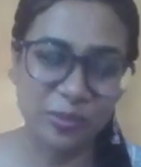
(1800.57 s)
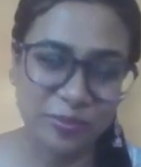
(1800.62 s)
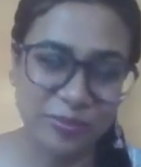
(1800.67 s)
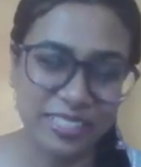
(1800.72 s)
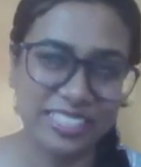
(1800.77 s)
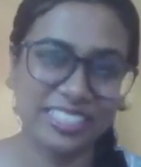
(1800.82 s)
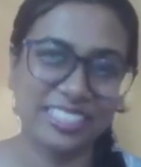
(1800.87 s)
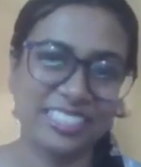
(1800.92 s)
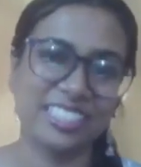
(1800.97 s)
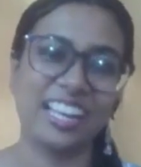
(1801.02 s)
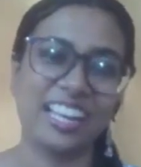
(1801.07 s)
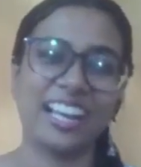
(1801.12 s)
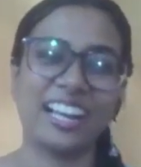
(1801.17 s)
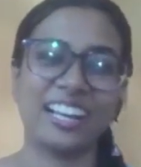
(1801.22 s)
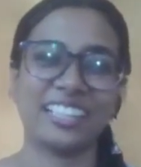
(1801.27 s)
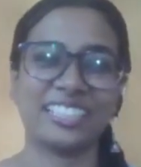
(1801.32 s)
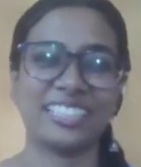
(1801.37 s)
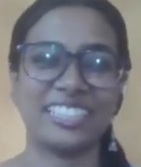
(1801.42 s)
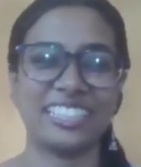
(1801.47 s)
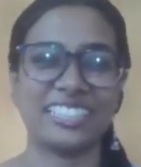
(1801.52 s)
much,
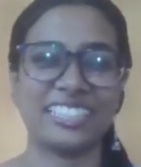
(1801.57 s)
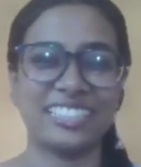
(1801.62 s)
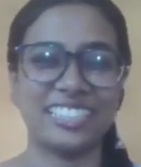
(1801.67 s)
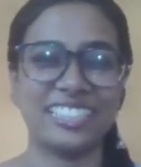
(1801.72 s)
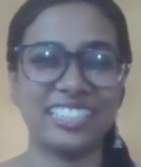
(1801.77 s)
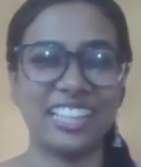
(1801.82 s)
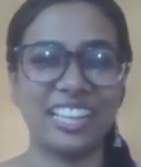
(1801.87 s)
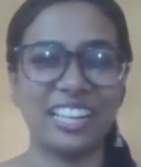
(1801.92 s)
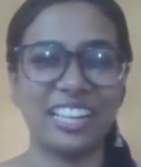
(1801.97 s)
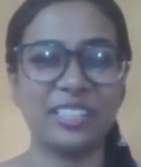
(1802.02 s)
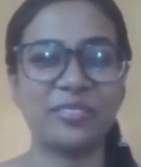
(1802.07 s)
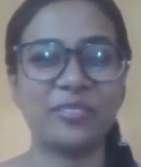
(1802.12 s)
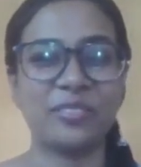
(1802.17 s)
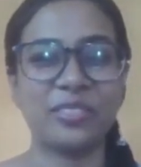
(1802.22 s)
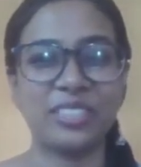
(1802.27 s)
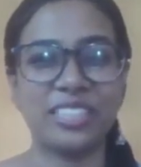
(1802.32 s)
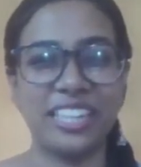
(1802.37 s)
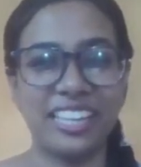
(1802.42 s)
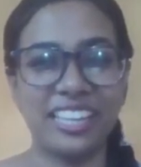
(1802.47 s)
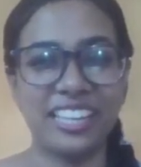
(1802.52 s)
Architect Siddharth, for
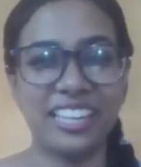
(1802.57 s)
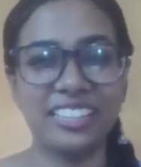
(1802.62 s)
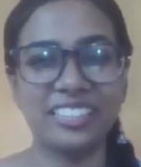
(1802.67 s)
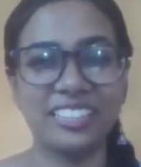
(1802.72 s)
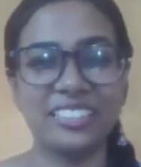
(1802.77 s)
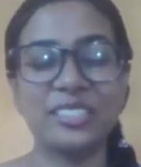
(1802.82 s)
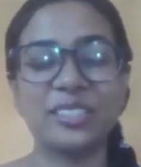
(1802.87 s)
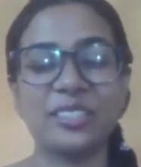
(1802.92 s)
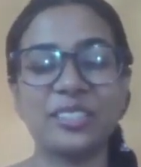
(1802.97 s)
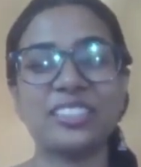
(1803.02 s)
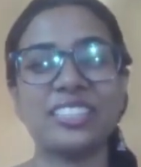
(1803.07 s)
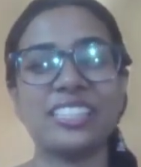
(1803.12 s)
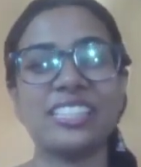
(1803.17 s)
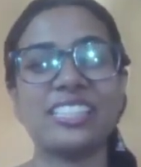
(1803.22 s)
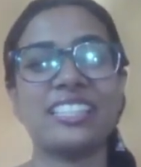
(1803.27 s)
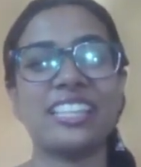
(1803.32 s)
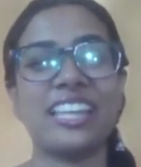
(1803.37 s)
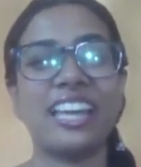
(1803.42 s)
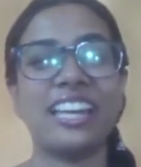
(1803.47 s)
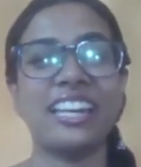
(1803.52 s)
taking us through
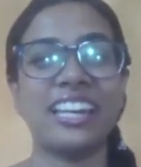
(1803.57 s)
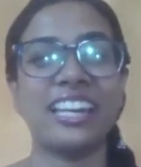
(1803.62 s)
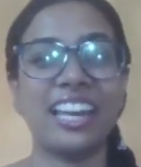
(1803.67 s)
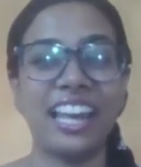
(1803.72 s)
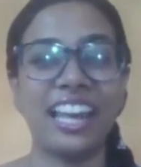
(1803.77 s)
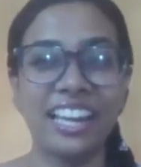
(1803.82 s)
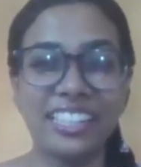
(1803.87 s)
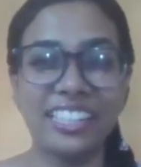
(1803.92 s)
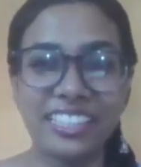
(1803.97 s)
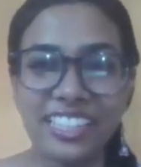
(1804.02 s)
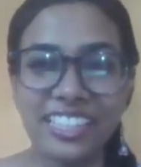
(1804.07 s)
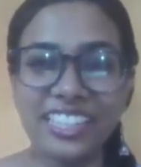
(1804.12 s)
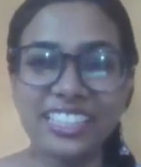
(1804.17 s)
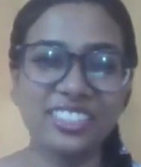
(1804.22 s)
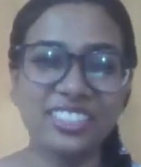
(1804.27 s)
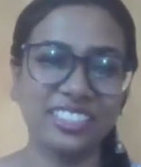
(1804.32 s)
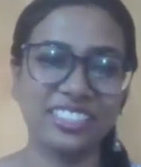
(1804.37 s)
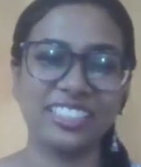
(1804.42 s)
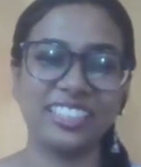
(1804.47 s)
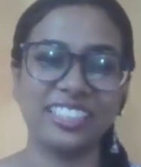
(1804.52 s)
this enlightening
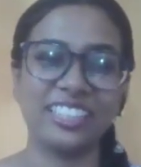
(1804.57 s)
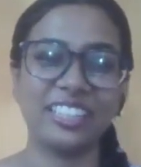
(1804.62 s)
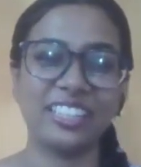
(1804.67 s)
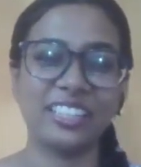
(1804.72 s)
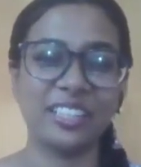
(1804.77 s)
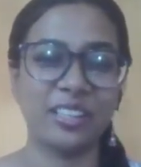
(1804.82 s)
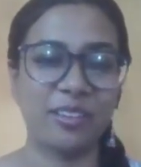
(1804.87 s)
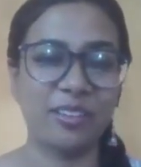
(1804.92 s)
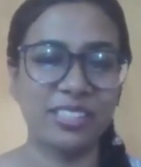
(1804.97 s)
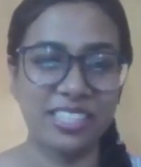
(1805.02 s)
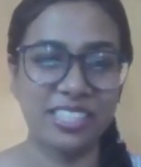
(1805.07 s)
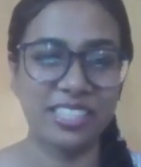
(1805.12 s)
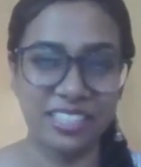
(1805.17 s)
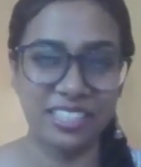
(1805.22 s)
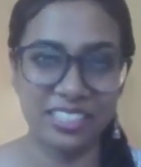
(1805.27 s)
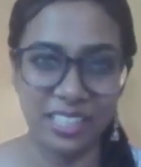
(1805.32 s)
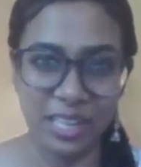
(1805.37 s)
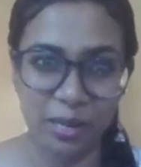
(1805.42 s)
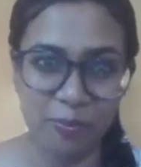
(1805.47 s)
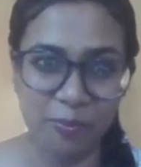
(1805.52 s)
journey across the
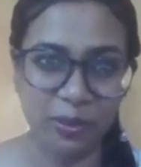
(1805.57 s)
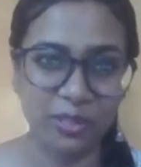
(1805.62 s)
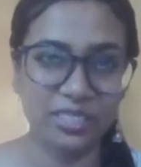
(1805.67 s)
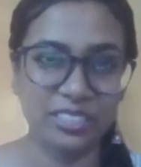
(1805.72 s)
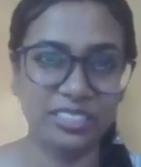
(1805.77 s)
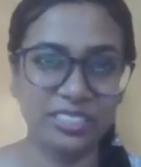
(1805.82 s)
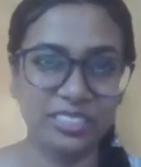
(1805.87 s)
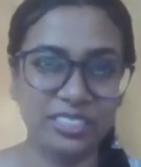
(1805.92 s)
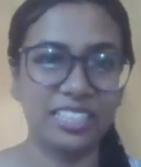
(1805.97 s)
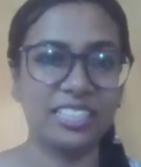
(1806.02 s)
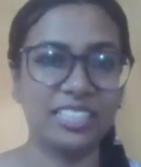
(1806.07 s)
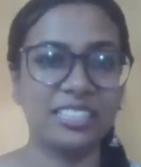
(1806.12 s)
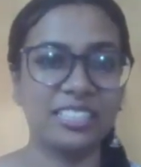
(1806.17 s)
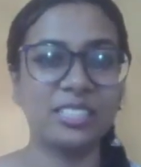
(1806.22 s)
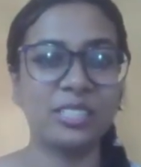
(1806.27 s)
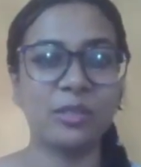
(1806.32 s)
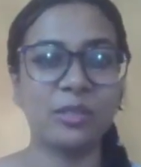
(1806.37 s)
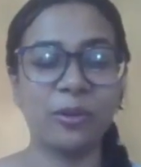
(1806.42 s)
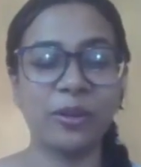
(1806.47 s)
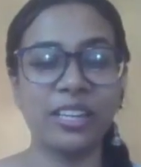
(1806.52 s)
typologies,
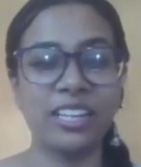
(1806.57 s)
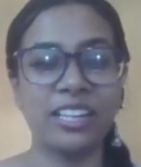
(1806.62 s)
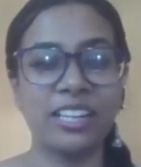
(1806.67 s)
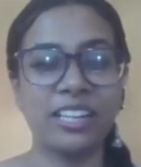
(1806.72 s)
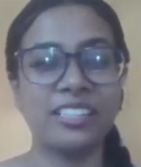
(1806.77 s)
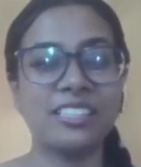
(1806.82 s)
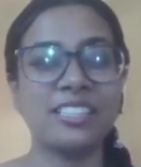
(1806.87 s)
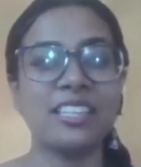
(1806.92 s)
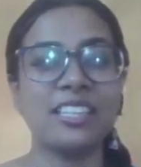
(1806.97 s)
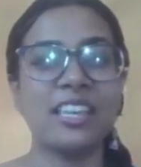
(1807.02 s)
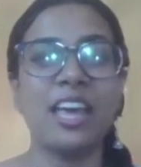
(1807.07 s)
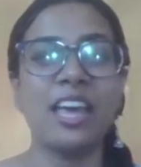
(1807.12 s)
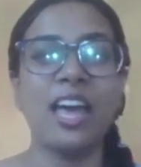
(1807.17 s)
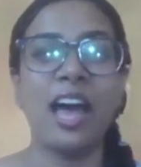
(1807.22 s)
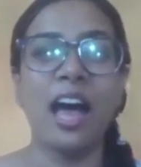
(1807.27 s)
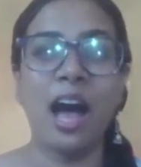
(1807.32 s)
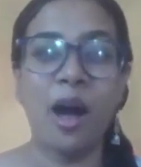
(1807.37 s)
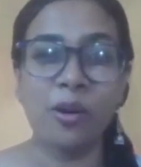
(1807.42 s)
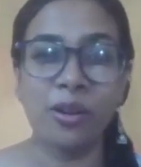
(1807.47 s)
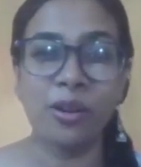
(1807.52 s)
showing us
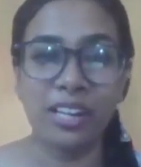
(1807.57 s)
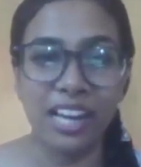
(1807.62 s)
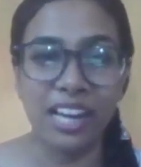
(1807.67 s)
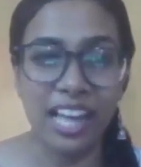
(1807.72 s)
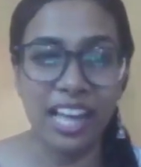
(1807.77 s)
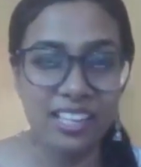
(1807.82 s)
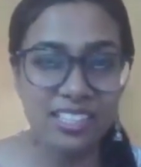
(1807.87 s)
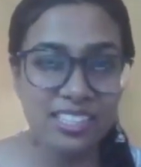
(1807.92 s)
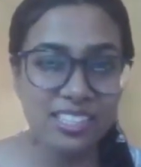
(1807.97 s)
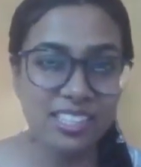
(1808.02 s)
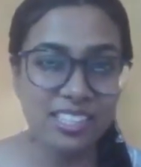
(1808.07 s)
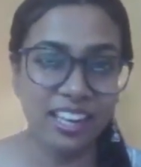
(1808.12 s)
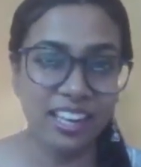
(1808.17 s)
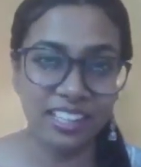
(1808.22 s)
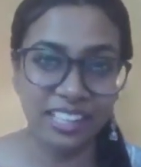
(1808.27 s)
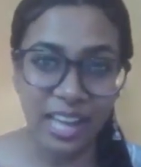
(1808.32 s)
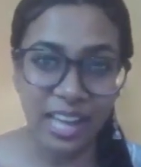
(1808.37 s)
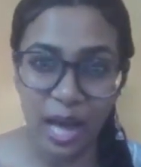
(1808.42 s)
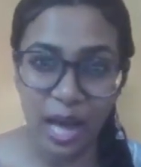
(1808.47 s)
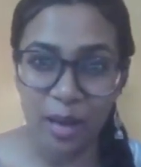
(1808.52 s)
how glass
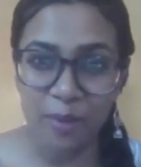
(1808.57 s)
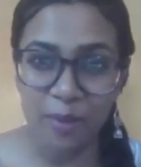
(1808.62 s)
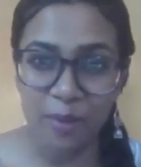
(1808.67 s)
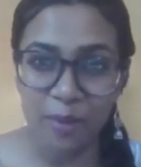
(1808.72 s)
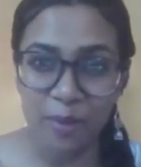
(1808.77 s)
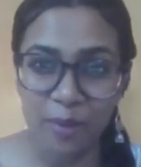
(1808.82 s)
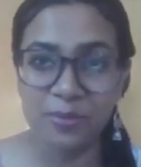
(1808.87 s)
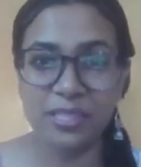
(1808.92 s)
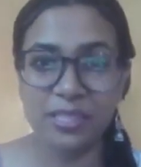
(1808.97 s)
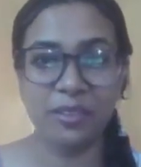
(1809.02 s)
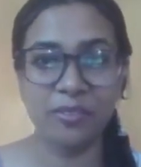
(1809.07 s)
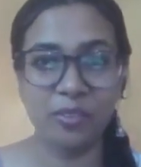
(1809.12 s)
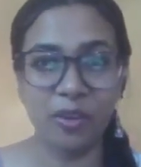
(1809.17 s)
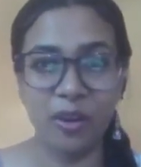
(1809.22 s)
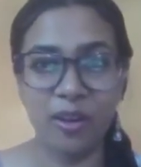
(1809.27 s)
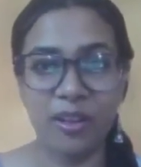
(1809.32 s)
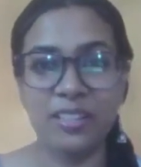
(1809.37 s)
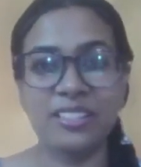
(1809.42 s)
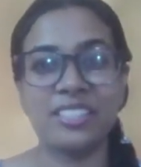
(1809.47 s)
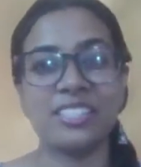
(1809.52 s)
adapts,
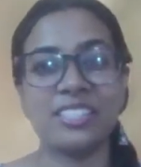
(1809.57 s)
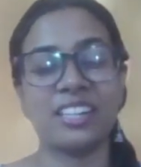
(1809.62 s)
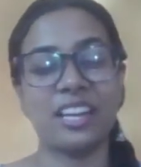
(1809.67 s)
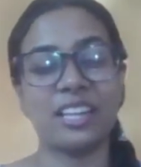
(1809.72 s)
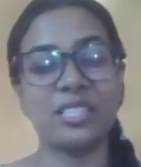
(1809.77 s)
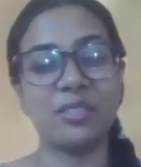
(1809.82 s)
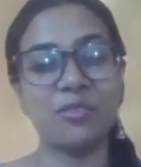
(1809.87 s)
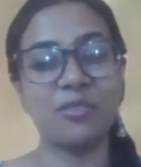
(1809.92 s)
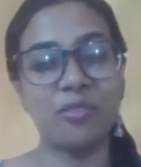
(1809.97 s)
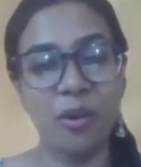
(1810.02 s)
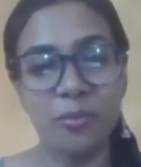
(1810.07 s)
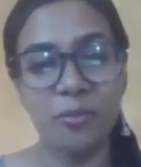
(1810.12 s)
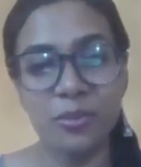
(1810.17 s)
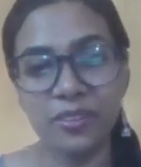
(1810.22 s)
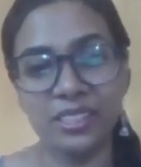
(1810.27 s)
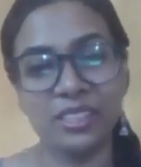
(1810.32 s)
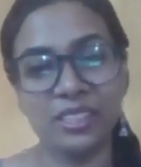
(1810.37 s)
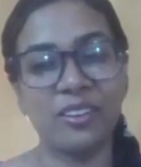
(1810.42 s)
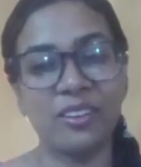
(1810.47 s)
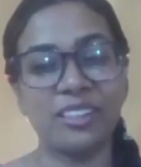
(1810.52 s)
evolves, transforms
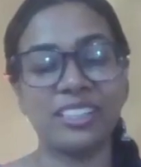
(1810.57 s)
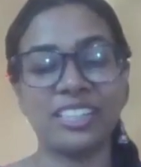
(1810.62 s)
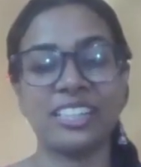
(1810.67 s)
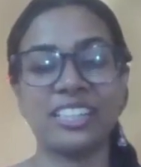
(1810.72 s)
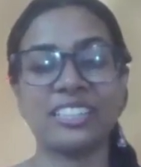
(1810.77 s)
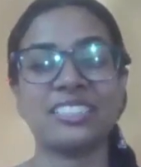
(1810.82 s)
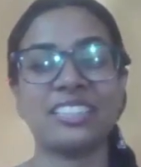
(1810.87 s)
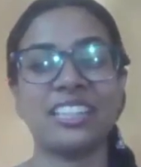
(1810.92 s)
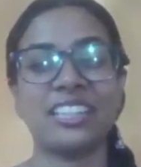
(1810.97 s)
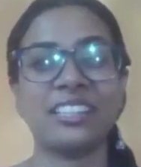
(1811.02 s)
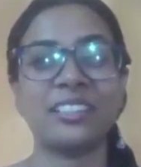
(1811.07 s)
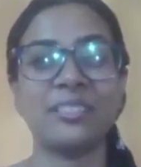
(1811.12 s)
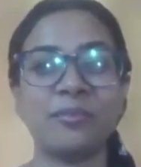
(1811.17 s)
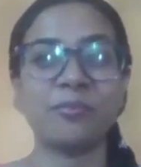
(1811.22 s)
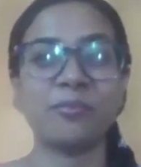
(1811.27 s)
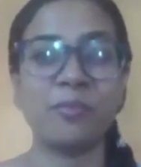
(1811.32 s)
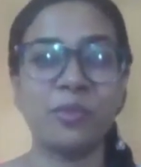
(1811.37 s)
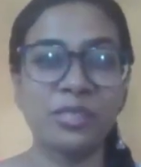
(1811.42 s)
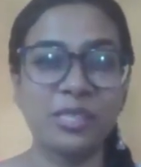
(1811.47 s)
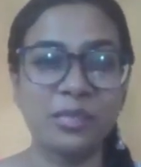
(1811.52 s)
with context, and
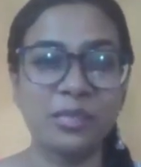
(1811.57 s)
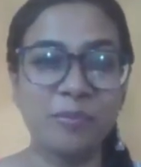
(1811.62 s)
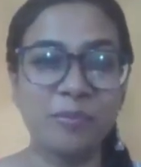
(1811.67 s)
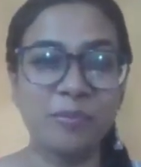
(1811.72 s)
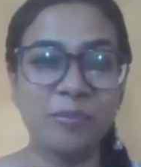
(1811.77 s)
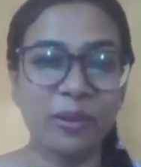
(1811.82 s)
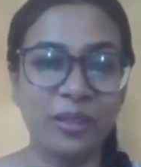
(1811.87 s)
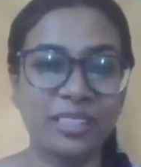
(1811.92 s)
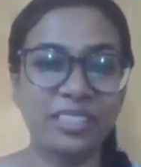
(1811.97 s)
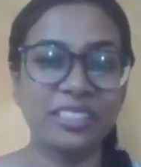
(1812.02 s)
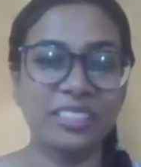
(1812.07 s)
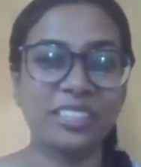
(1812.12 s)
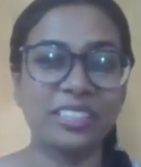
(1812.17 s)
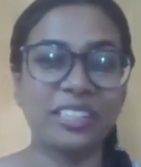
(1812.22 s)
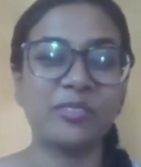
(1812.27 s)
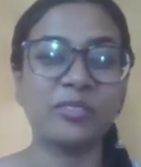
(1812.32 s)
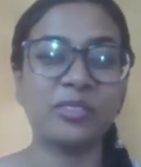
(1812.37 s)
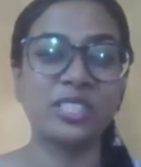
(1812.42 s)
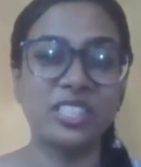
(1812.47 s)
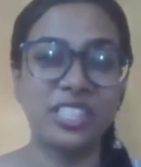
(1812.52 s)
most importantly,
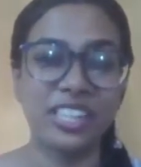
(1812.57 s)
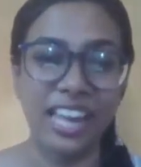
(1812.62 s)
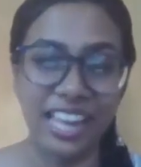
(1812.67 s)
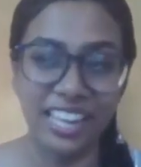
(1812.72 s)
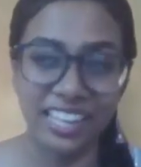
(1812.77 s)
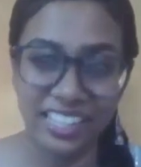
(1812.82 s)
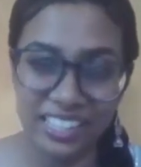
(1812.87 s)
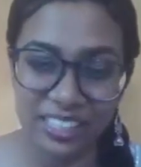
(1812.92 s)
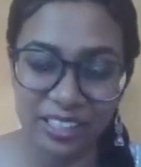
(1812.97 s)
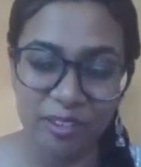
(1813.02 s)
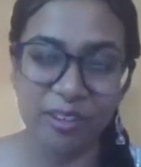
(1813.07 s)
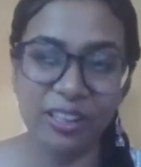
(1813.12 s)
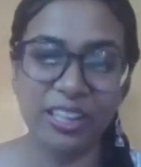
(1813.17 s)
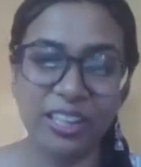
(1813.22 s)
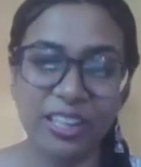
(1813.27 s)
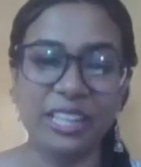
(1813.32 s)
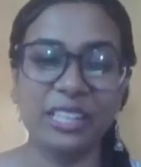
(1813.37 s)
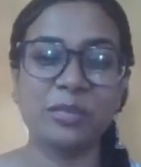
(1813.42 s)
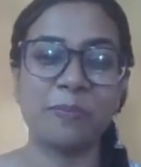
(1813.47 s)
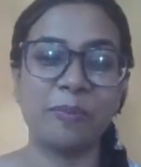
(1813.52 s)
for sharing your
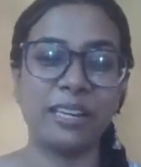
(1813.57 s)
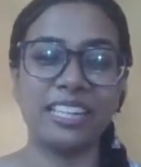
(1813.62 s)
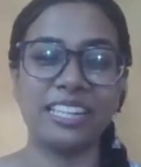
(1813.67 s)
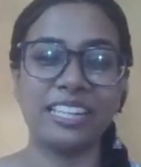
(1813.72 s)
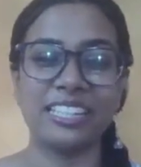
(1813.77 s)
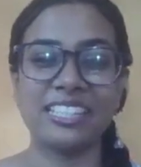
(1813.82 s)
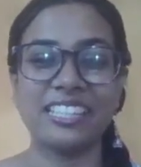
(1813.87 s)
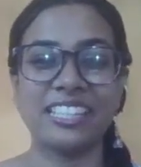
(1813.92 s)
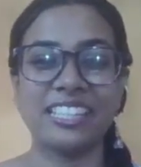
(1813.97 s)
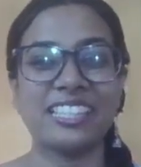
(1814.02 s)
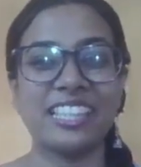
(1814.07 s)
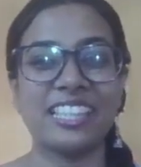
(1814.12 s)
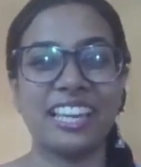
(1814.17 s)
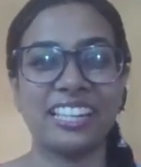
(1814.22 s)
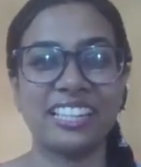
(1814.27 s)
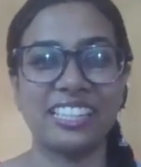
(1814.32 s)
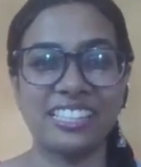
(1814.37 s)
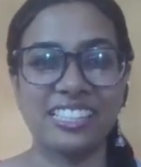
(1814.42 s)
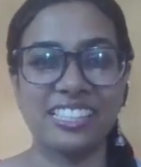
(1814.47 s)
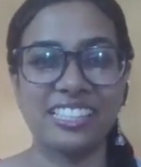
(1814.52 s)
experiences and
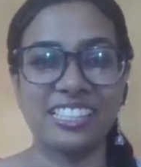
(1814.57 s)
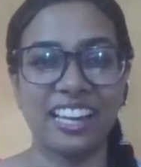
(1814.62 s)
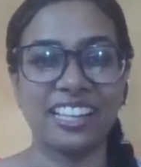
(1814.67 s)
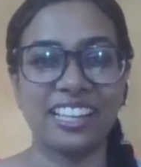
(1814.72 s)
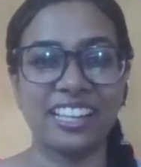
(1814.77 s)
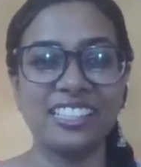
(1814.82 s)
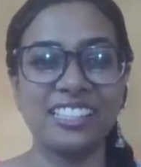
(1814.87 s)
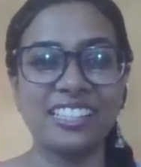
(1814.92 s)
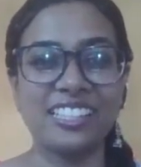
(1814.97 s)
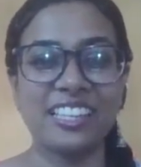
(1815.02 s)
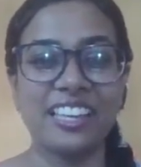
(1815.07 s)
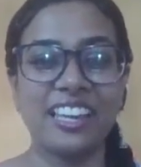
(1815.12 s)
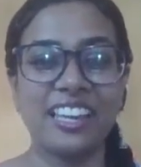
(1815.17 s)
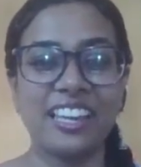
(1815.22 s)
insights.